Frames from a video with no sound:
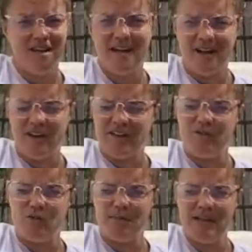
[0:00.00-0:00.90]
I'll give
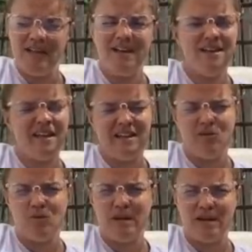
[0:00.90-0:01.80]
you a minute, and then
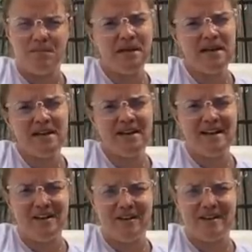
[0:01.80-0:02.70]
when we come back,
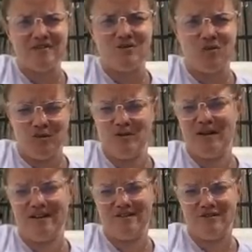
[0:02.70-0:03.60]
I'll get into what we're
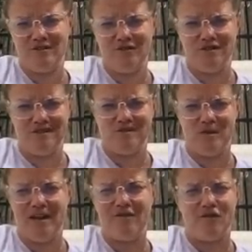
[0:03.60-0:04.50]
going to do for this
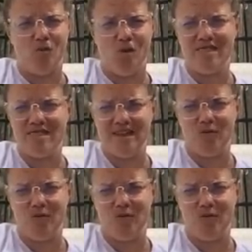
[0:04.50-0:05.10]
week for One Thing